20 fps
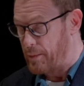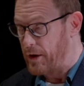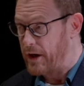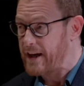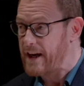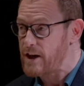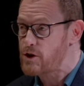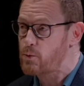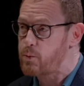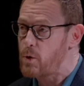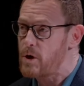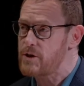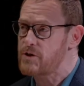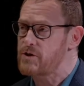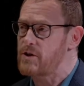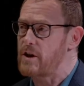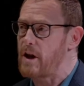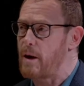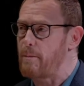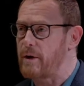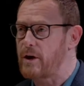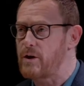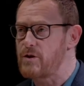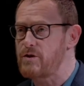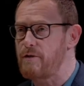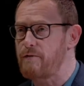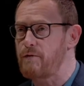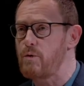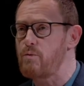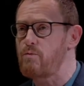But it gets worse than that,
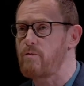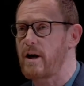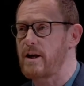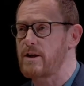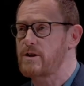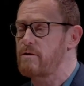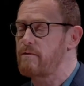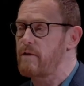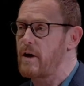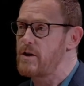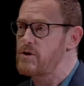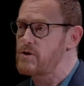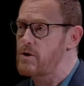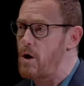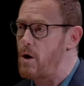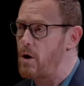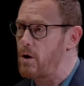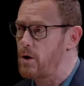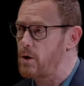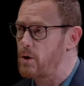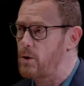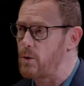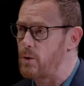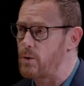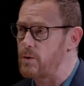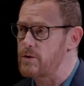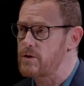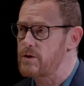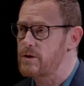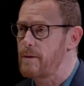because if you relativize the
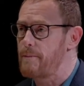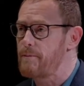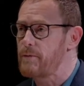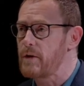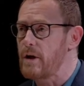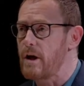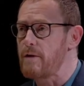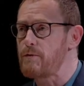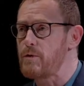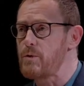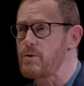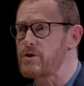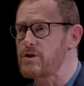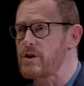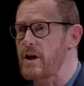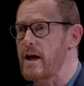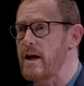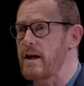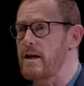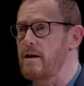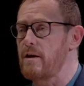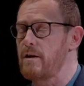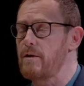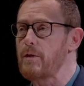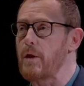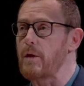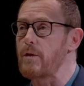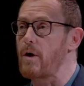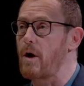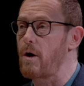Holocaust, if you say
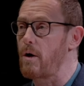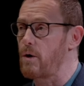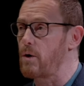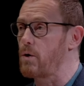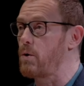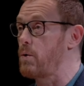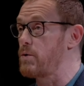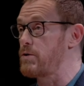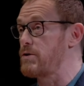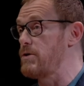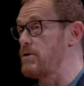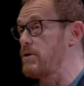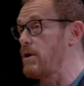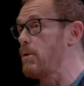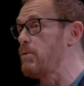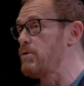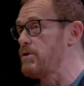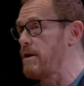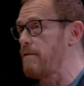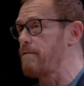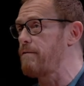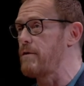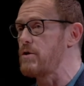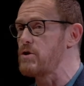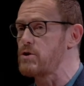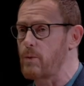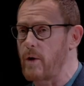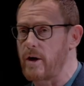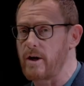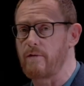that the Holocaust is no
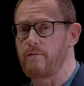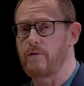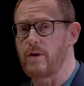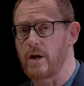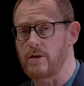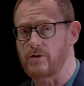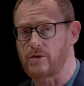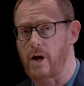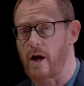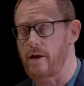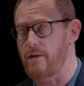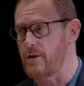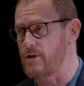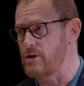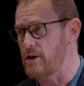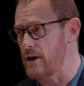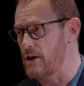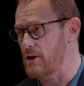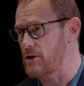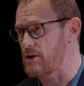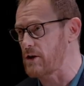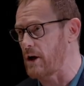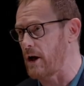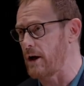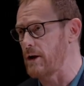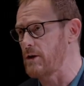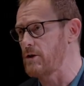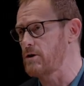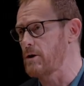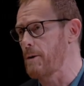different to any of these other
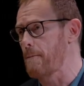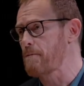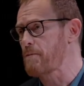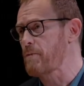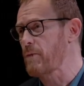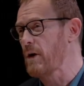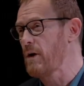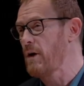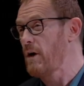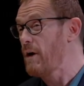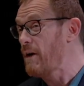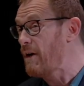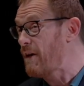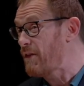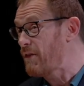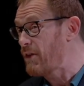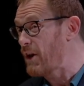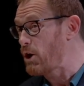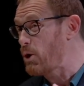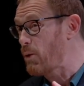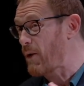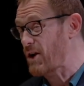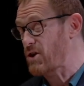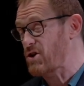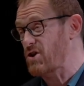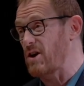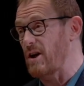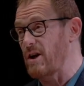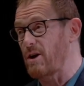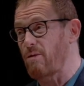genocides, then you
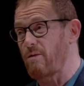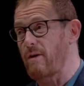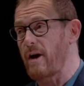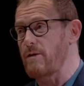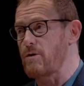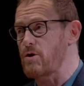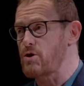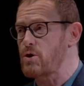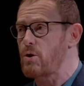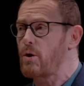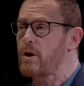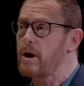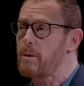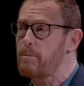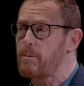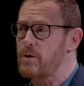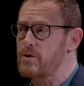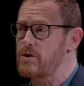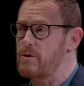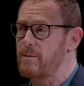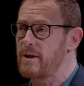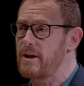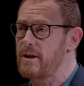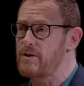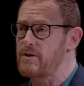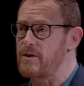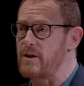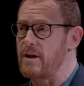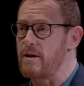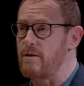actually create the shocking
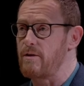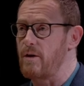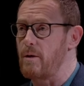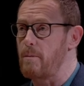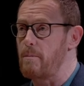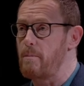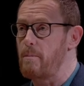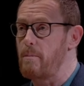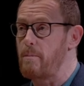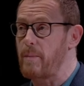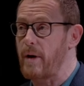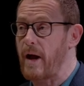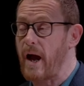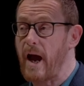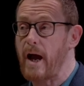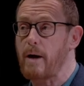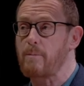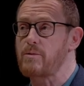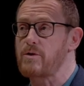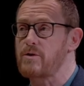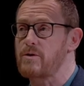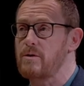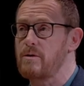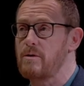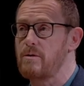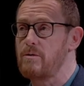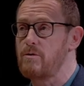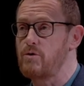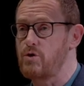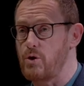possibility that perhaps
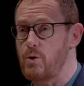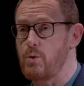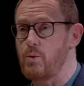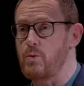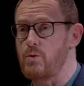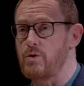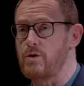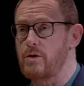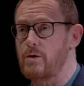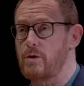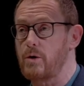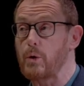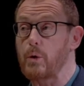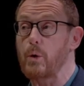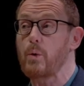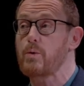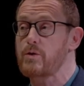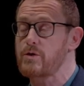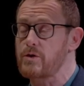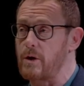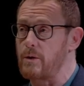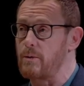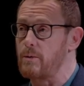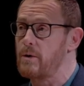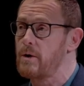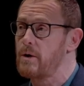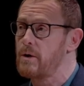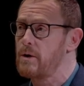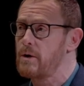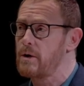Jews could also
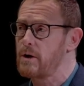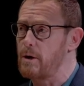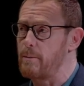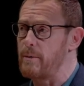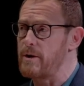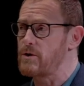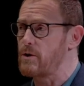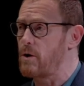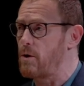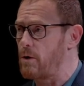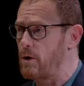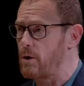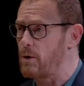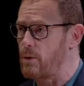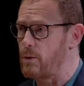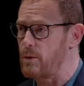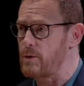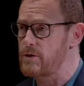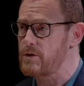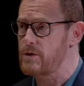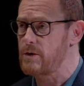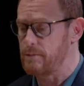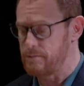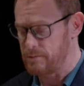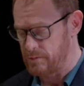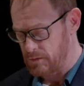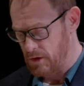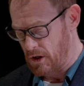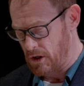commit a Holocaust.